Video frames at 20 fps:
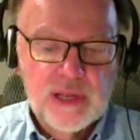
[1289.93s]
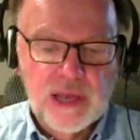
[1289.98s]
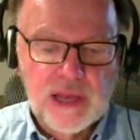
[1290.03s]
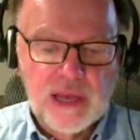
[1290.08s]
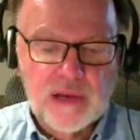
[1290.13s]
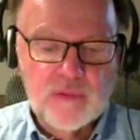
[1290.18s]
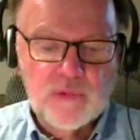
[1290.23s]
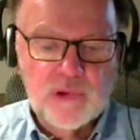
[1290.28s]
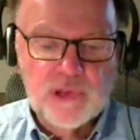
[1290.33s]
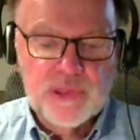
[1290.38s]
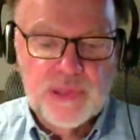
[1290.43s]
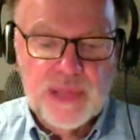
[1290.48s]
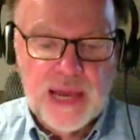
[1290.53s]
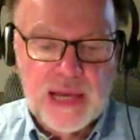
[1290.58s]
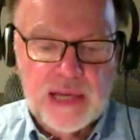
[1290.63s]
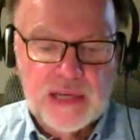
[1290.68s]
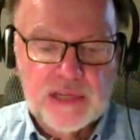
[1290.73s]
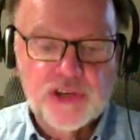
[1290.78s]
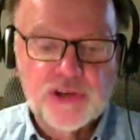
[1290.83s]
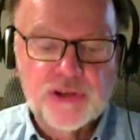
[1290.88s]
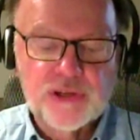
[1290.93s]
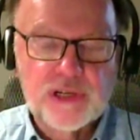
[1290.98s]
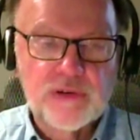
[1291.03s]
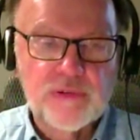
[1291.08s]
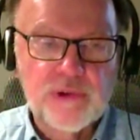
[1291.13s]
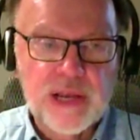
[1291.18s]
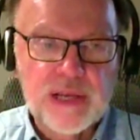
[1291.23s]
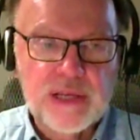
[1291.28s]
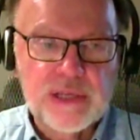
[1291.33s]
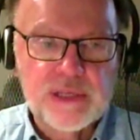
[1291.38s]
and with national
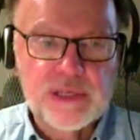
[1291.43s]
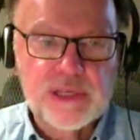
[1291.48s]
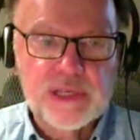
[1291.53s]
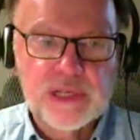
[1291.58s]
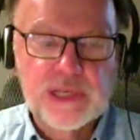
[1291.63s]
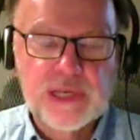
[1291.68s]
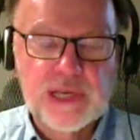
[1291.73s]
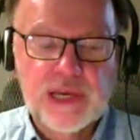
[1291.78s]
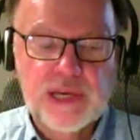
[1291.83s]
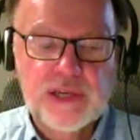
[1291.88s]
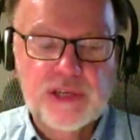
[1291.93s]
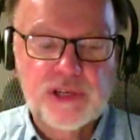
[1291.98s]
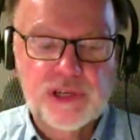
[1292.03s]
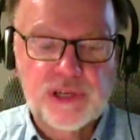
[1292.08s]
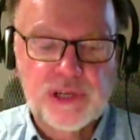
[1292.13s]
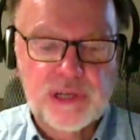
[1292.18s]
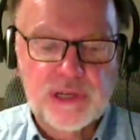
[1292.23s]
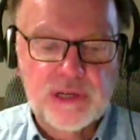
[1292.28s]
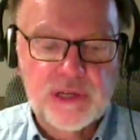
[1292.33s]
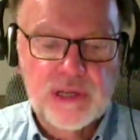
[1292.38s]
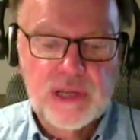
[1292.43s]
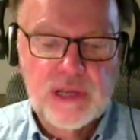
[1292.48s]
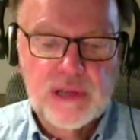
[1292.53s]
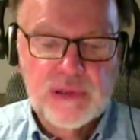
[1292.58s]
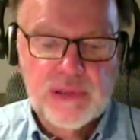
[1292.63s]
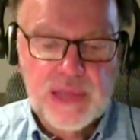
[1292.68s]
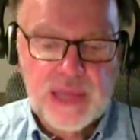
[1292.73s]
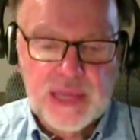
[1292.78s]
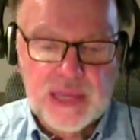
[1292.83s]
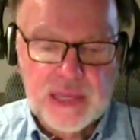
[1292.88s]
reconciliation,
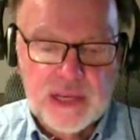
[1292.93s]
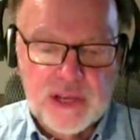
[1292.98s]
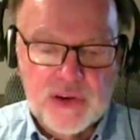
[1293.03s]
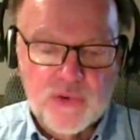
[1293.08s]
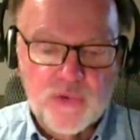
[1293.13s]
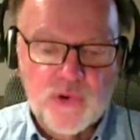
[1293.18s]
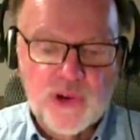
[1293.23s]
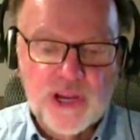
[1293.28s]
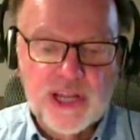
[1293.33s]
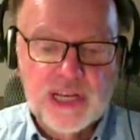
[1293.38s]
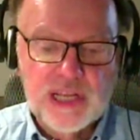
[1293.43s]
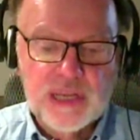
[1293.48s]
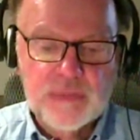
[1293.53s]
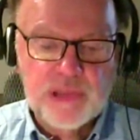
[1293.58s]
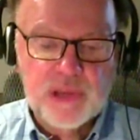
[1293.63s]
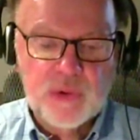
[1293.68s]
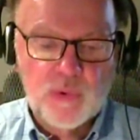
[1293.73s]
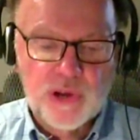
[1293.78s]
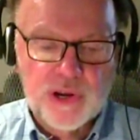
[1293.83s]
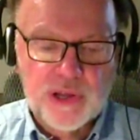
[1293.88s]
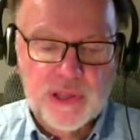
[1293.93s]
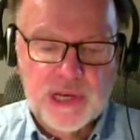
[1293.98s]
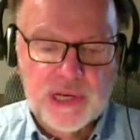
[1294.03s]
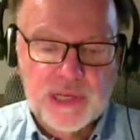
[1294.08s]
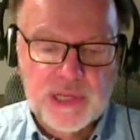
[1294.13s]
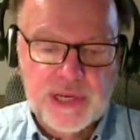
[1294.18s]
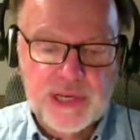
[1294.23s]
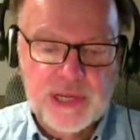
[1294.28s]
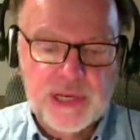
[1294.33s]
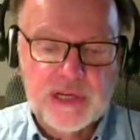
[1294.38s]
it can really be one of the
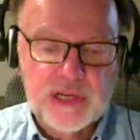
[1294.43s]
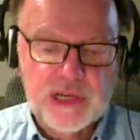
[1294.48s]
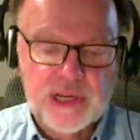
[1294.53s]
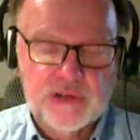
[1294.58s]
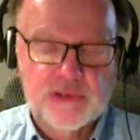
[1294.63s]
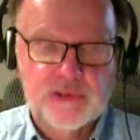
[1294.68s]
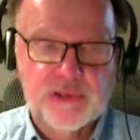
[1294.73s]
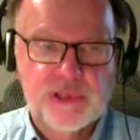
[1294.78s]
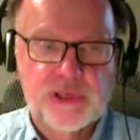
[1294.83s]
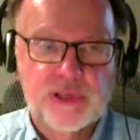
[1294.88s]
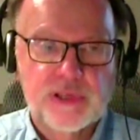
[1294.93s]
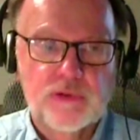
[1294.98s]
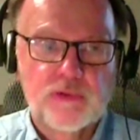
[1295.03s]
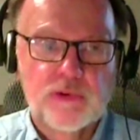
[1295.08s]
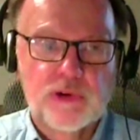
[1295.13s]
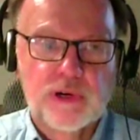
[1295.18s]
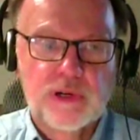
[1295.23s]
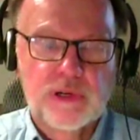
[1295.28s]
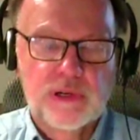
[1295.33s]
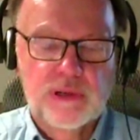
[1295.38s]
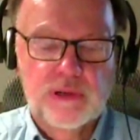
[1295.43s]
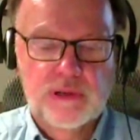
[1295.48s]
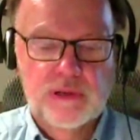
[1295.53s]
leading countries in the world.